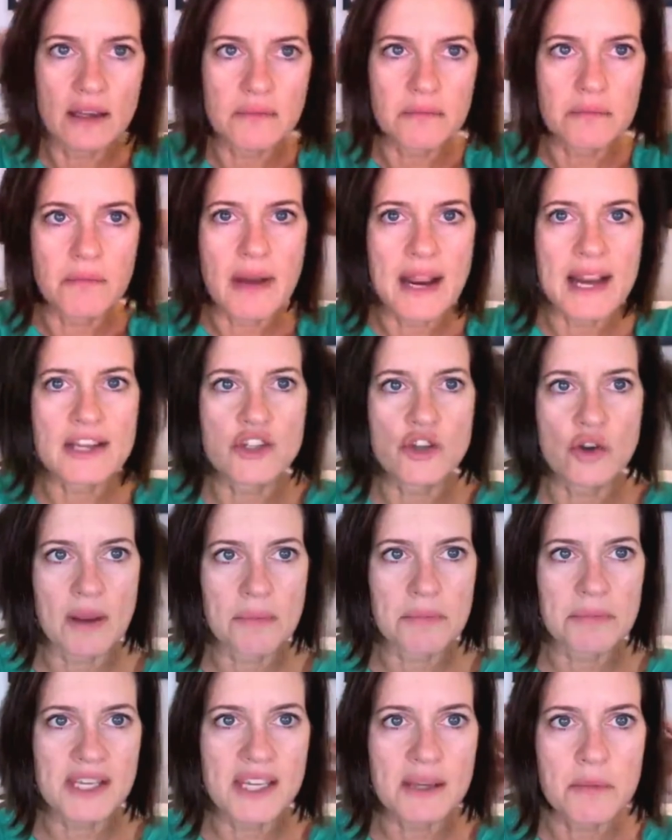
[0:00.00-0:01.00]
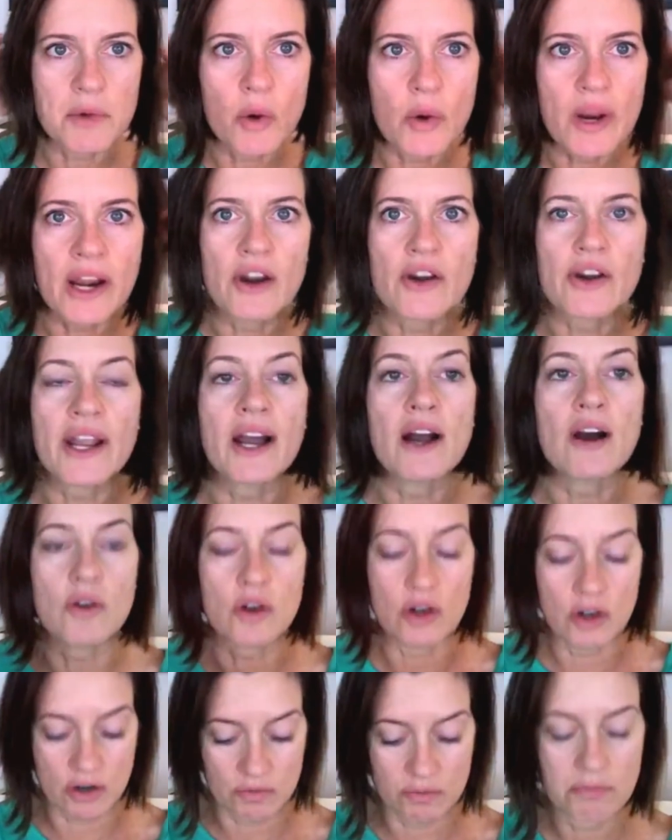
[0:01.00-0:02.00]
Mind you, I'm chemo hair now,
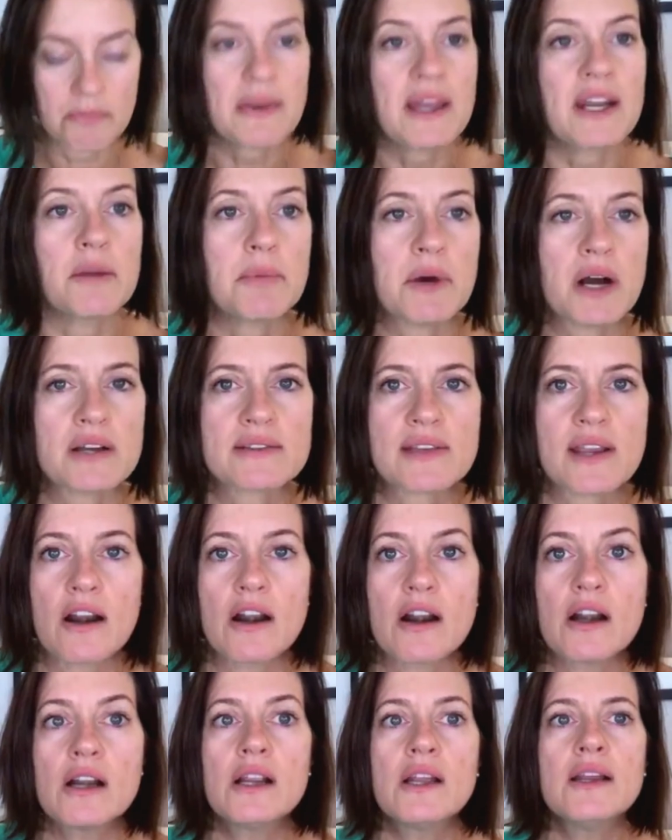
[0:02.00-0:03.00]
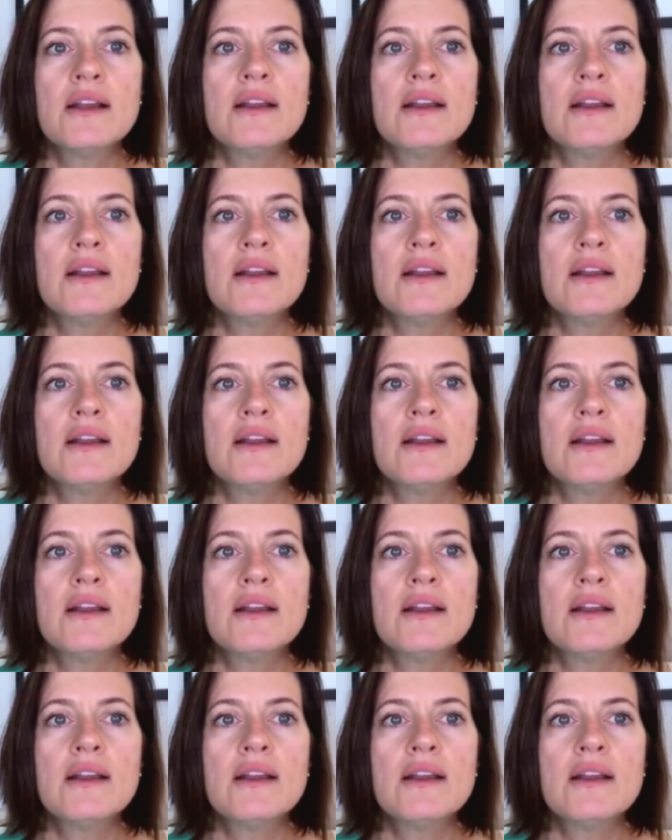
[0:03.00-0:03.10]
or menopause hair.